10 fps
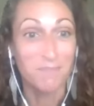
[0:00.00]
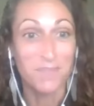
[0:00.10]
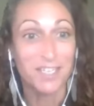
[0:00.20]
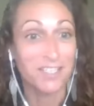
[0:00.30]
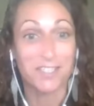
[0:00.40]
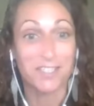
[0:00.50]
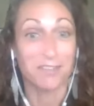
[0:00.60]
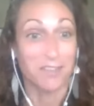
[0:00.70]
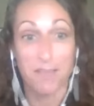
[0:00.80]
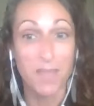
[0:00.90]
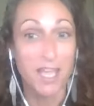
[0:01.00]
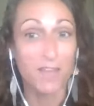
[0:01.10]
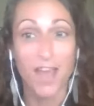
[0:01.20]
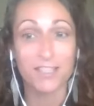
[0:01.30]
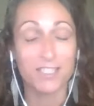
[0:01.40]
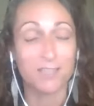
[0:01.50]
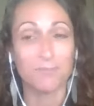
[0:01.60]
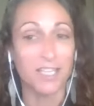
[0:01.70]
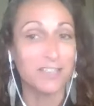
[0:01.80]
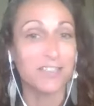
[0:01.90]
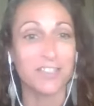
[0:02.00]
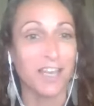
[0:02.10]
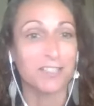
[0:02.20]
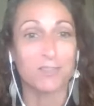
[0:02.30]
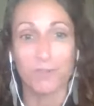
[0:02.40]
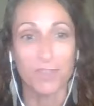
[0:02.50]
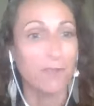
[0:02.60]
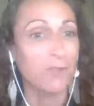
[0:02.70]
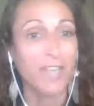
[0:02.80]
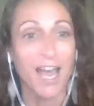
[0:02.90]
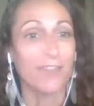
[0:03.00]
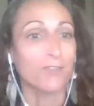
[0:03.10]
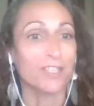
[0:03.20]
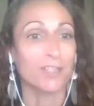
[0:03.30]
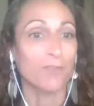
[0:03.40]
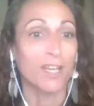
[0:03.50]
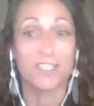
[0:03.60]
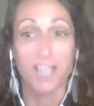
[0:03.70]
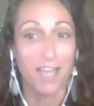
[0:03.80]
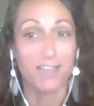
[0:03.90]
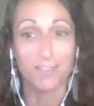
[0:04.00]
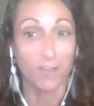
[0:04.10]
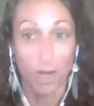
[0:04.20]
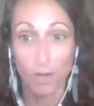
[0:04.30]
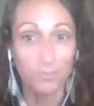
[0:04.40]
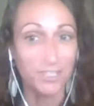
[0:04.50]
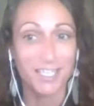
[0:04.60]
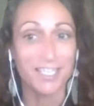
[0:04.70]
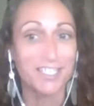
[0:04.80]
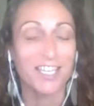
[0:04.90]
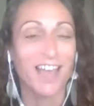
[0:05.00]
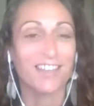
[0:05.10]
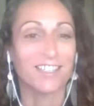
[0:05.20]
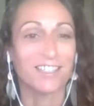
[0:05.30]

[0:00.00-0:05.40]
because they may have had some insights while they were gathered in the red tent all bleeding together.